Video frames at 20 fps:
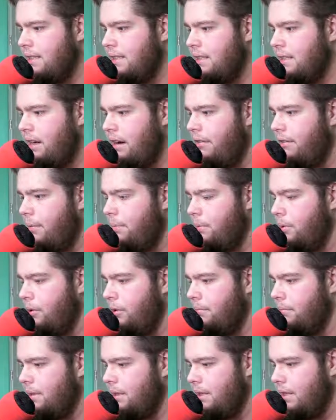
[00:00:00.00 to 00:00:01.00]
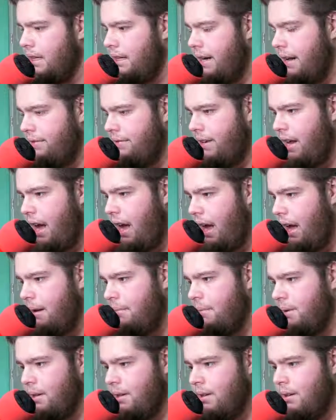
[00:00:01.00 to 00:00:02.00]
instead of uploading because I didn't have time.